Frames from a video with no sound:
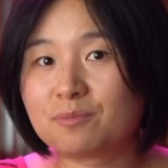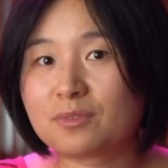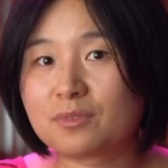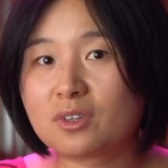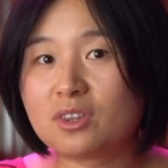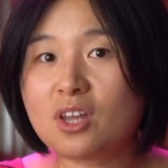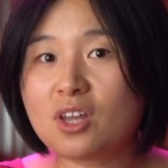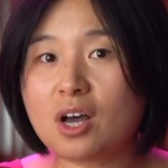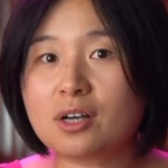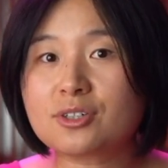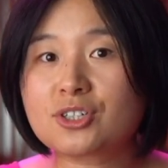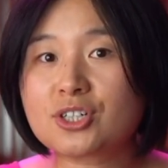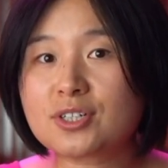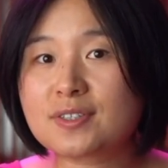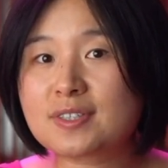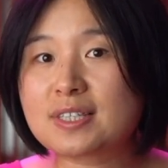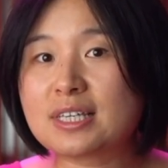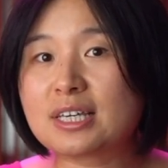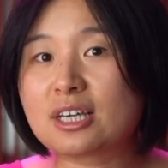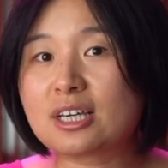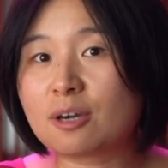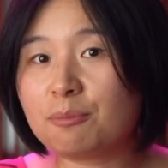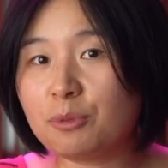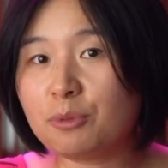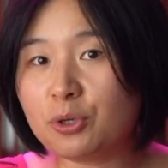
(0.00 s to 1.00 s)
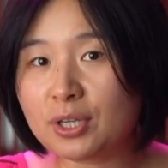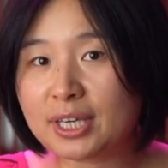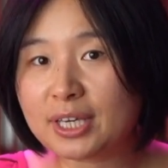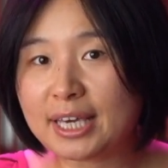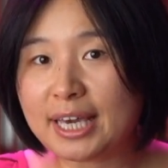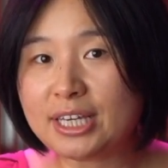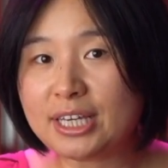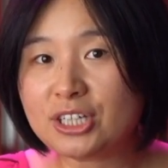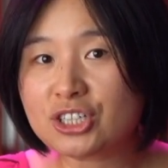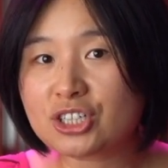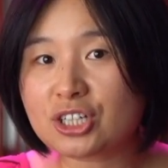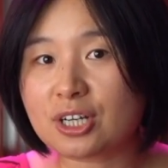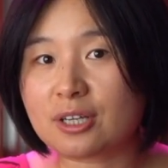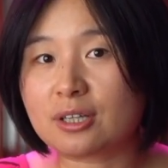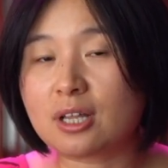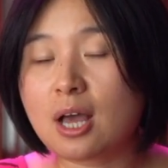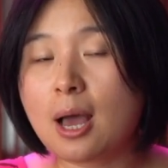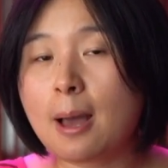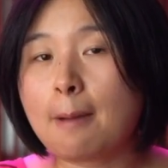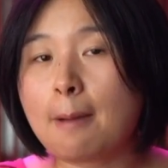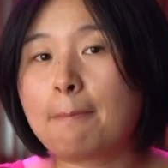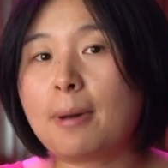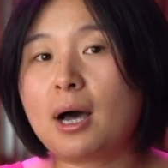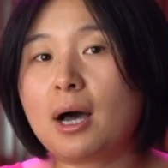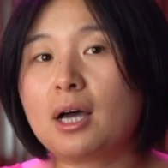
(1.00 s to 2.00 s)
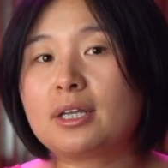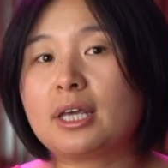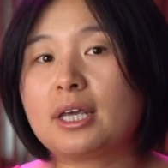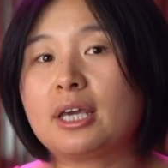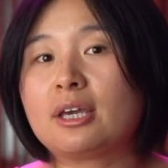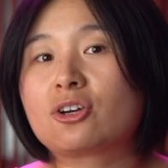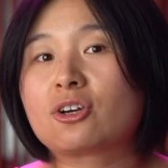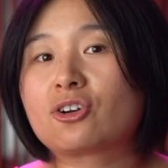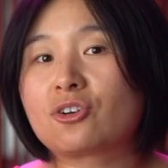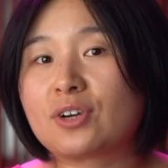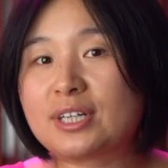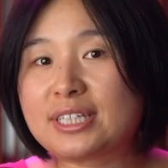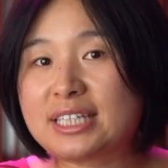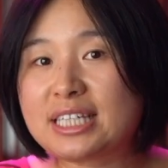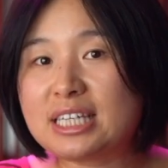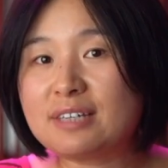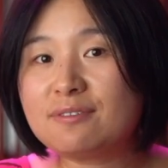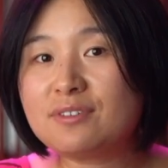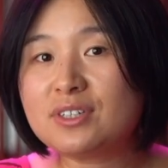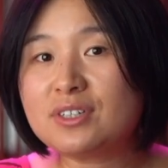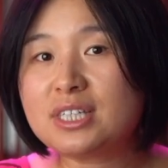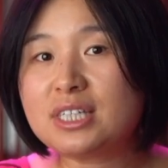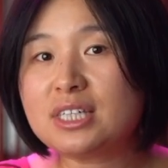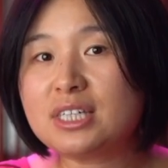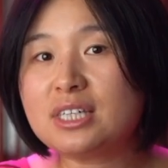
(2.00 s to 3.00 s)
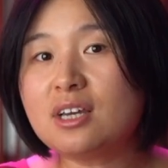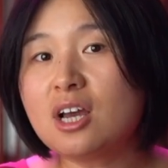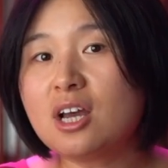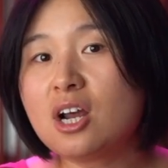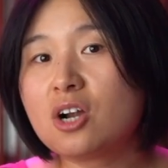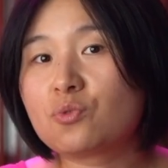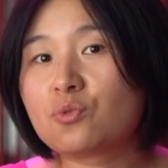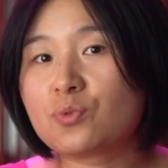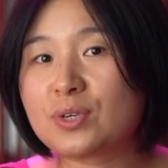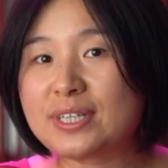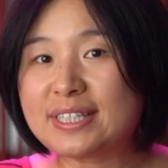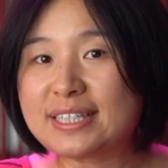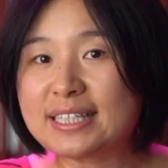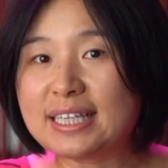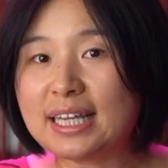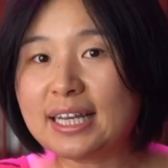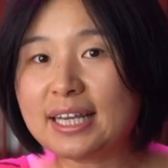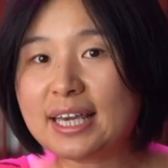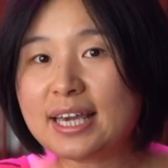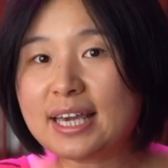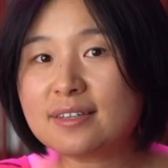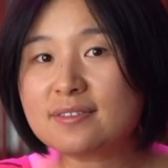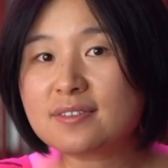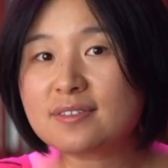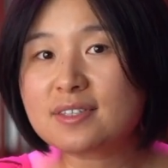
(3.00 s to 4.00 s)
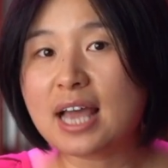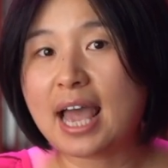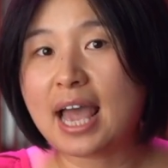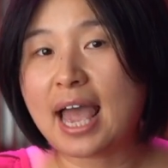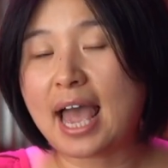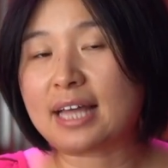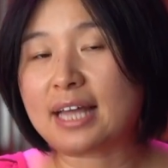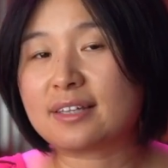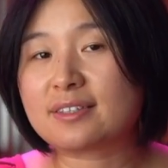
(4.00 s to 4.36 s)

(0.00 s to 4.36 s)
Not just in communication, but in creativity, resilience, and